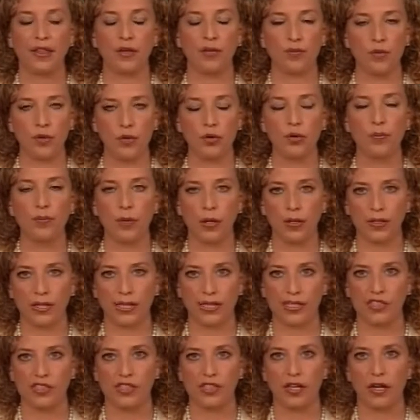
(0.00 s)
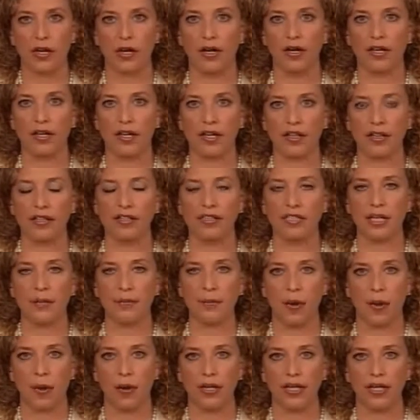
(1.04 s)
The rude bullies in the
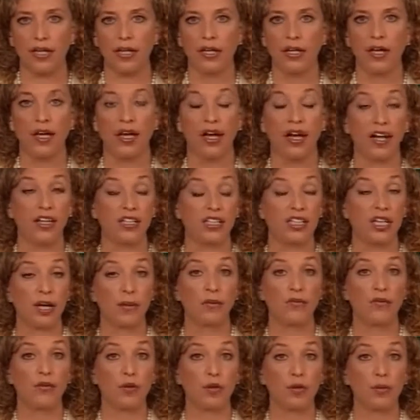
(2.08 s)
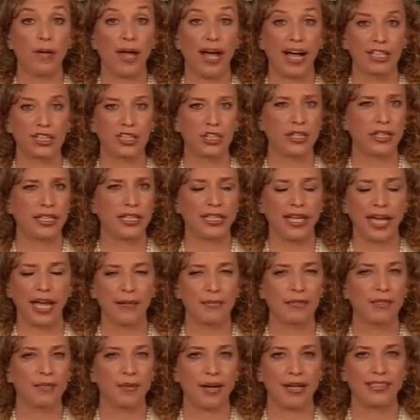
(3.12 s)
Tea Party, some of whom actually
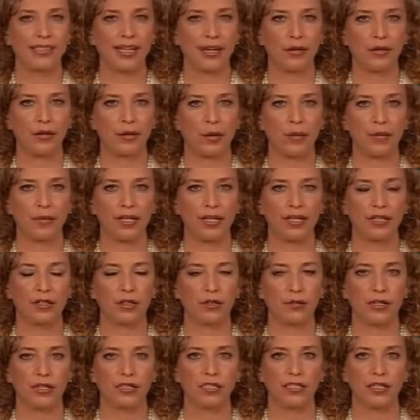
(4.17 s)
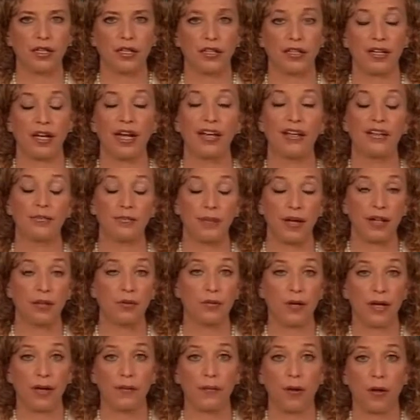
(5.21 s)
came to my town hall meeting, Chris, the other night, and by
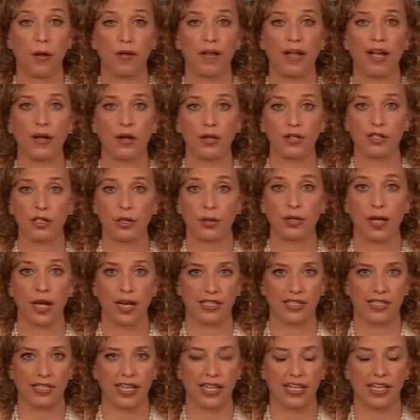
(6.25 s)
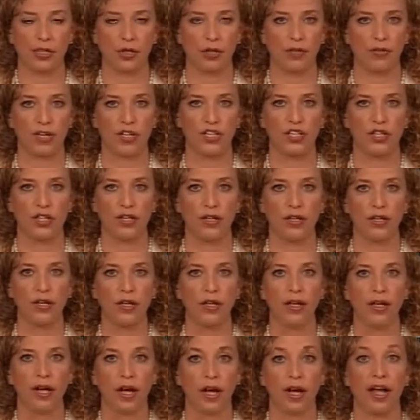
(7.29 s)
the way, Paul, I also got a standing ovation
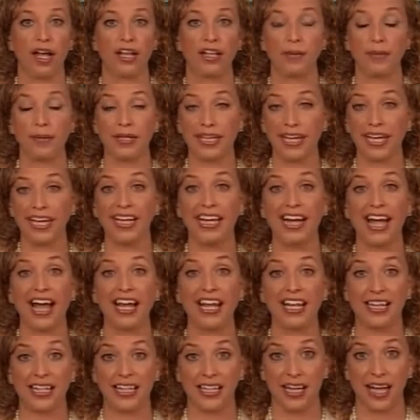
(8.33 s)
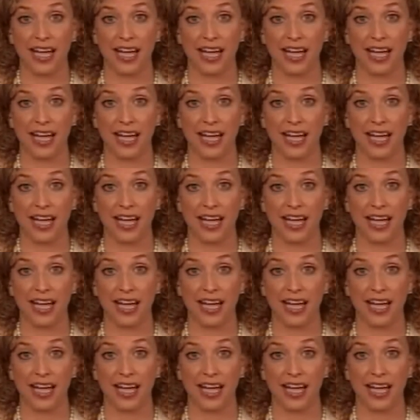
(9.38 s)
at the beginning and at